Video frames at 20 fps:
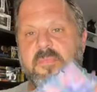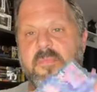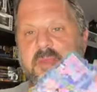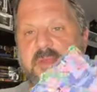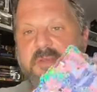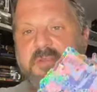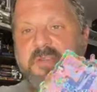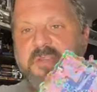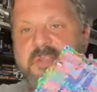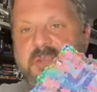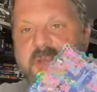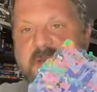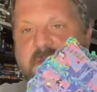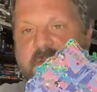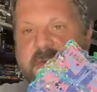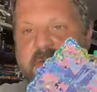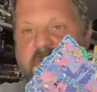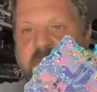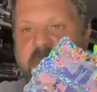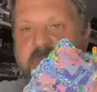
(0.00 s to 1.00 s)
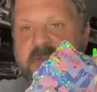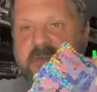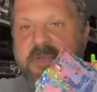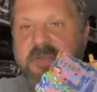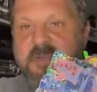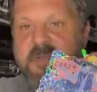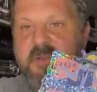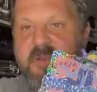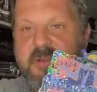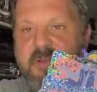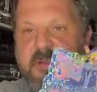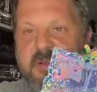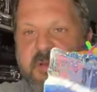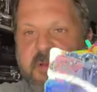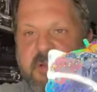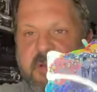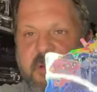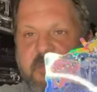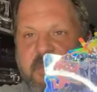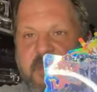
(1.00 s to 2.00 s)
stickers.
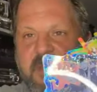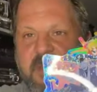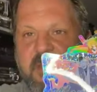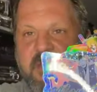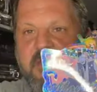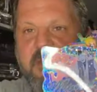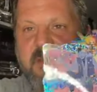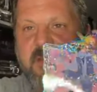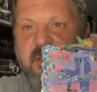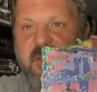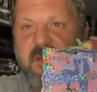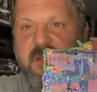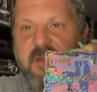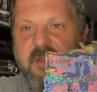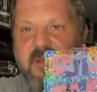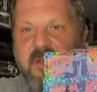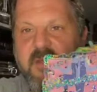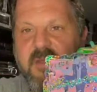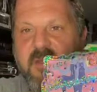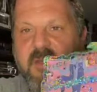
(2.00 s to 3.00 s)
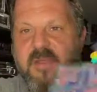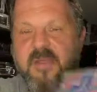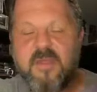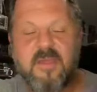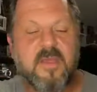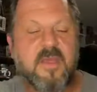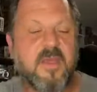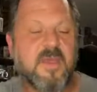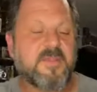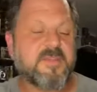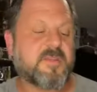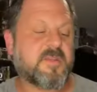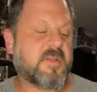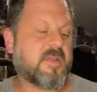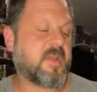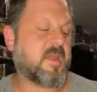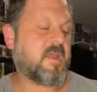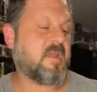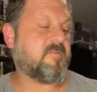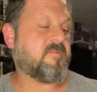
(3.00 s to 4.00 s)
I mean, gosh, I
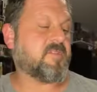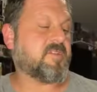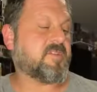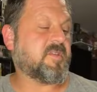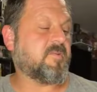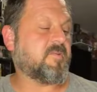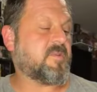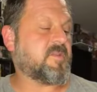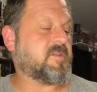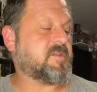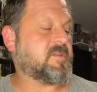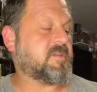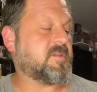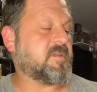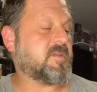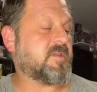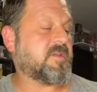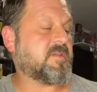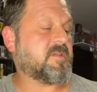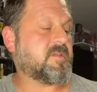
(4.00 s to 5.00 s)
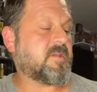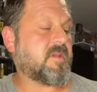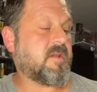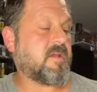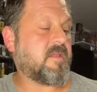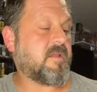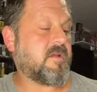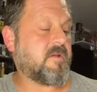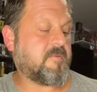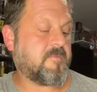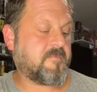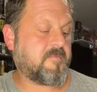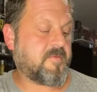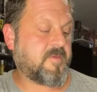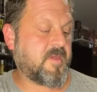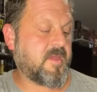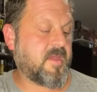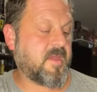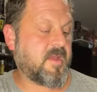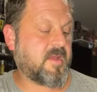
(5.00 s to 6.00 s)
can't even see what this is. I love
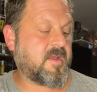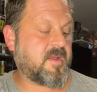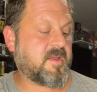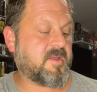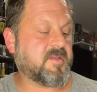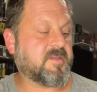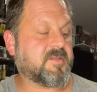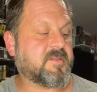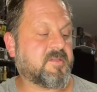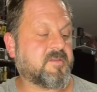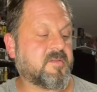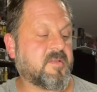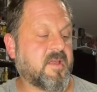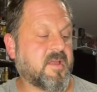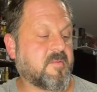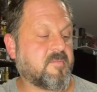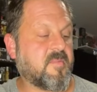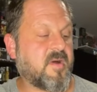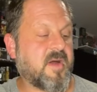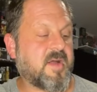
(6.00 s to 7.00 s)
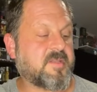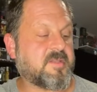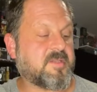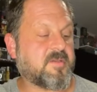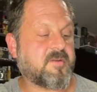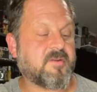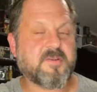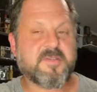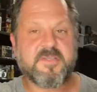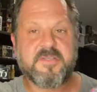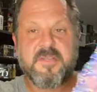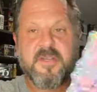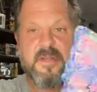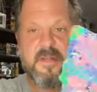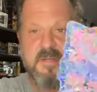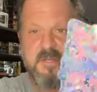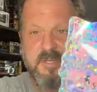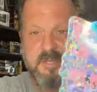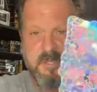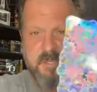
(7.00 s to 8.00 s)
the 80s, like, monsters.
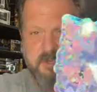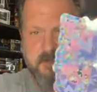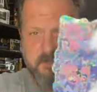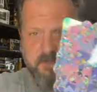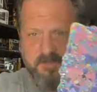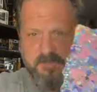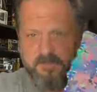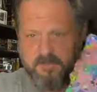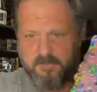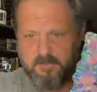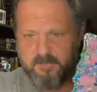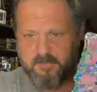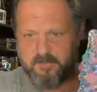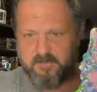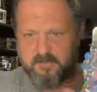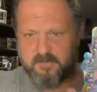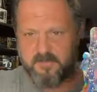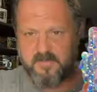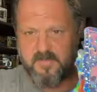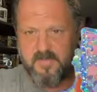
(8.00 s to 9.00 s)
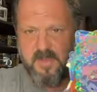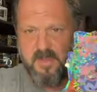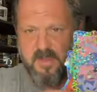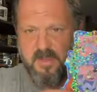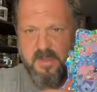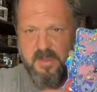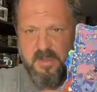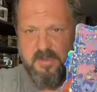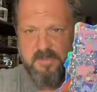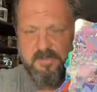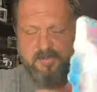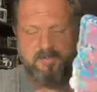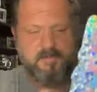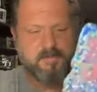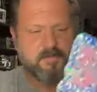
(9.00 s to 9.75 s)
I